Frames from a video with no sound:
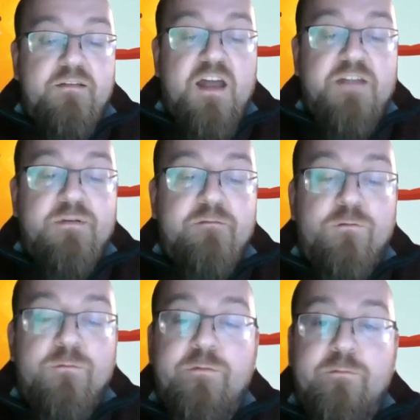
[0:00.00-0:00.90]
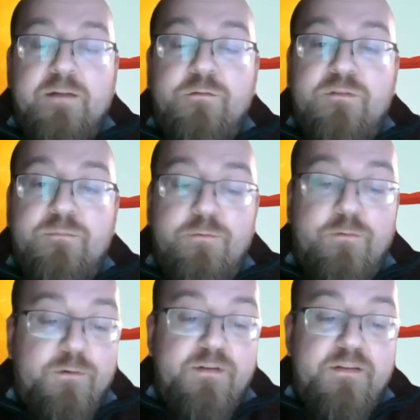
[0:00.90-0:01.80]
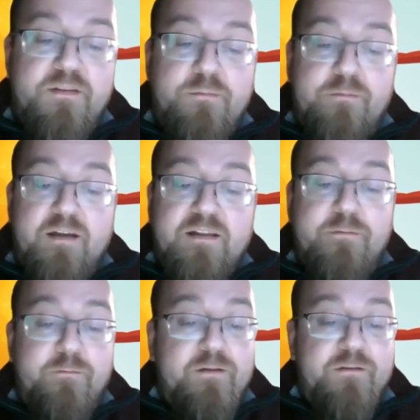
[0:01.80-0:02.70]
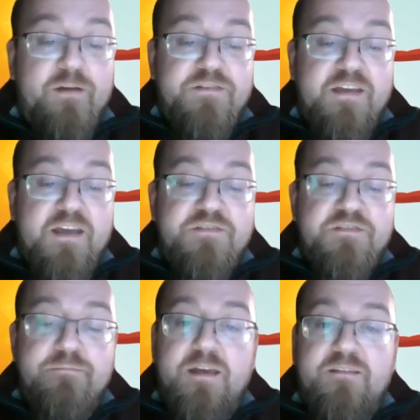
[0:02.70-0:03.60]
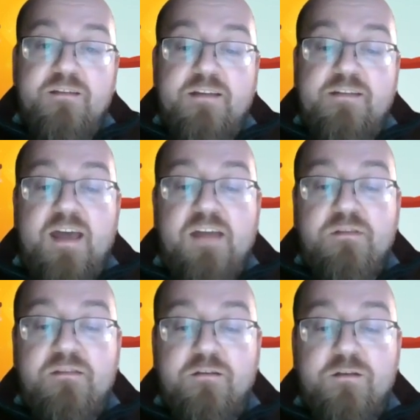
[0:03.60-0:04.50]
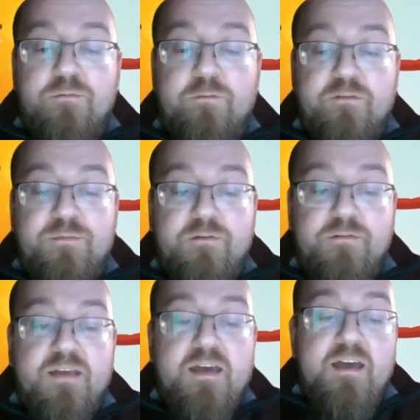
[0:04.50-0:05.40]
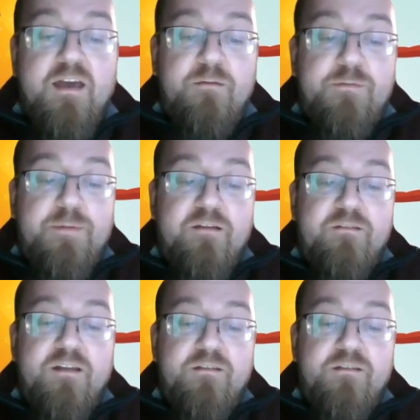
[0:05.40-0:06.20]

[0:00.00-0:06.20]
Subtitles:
Attachment-informed parental support. Providing parental education based on attachment theory principles helps parents